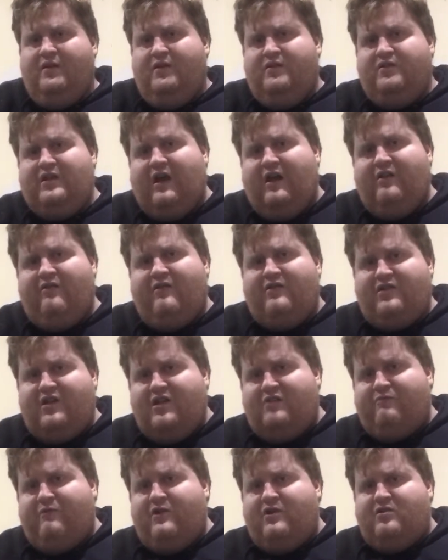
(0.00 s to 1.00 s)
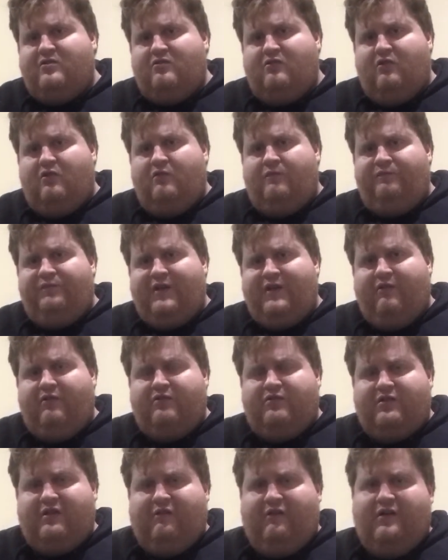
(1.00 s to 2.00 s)
So there was these original
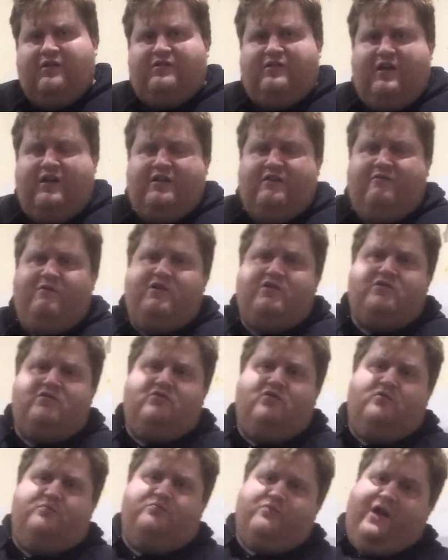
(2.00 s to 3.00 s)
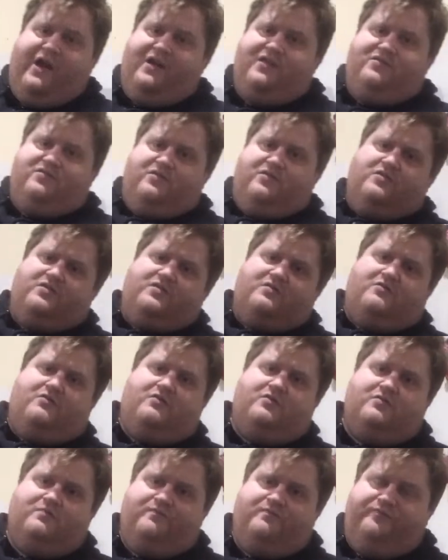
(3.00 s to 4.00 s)
pranksters called